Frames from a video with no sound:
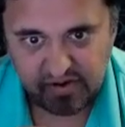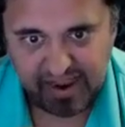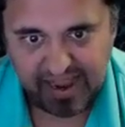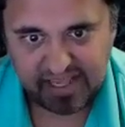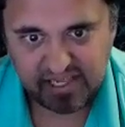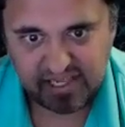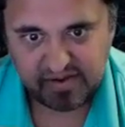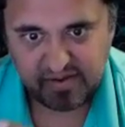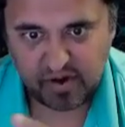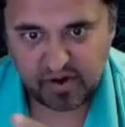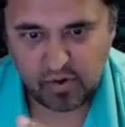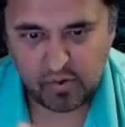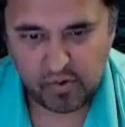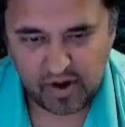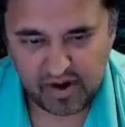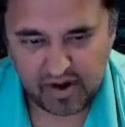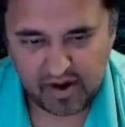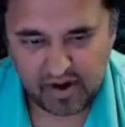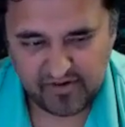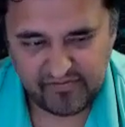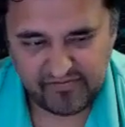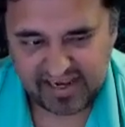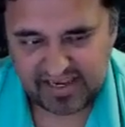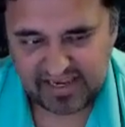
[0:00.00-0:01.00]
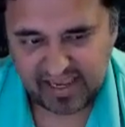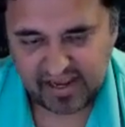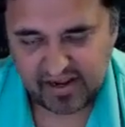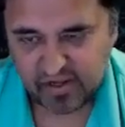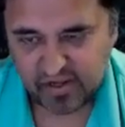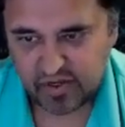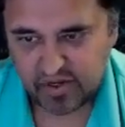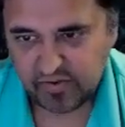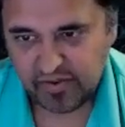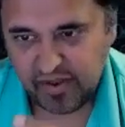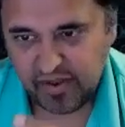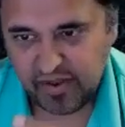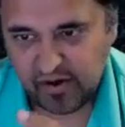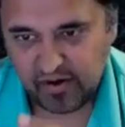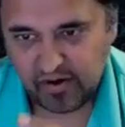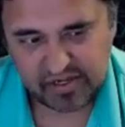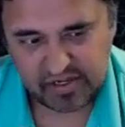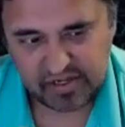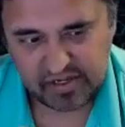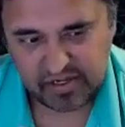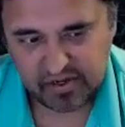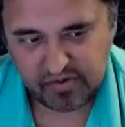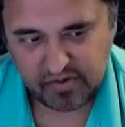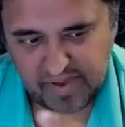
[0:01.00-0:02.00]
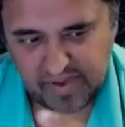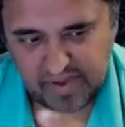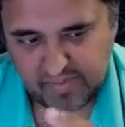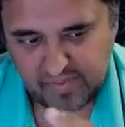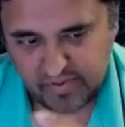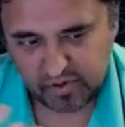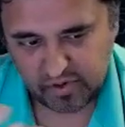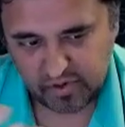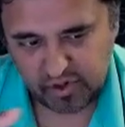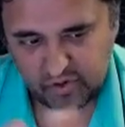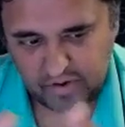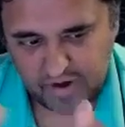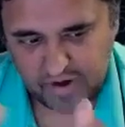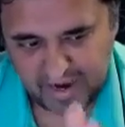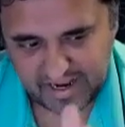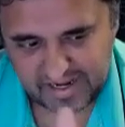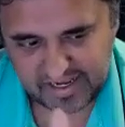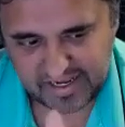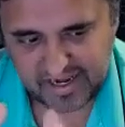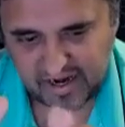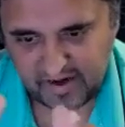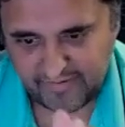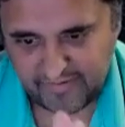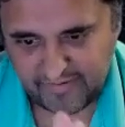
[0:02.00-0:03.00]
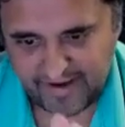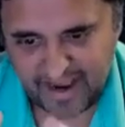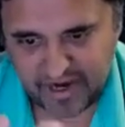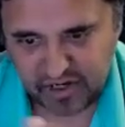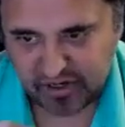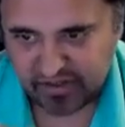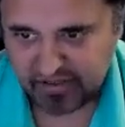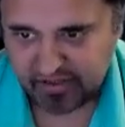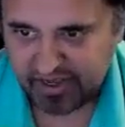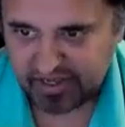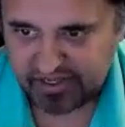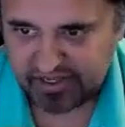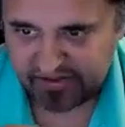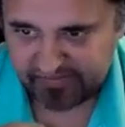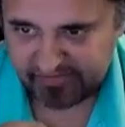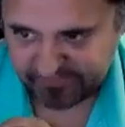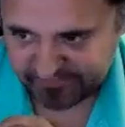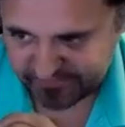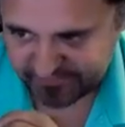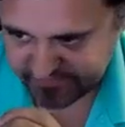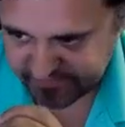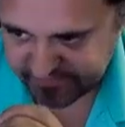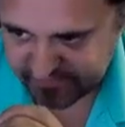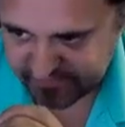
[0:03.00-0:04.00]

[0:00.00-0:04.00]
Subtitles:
you ask about quantifying data, it's really hard to do, and people tried to kind of rationalize it.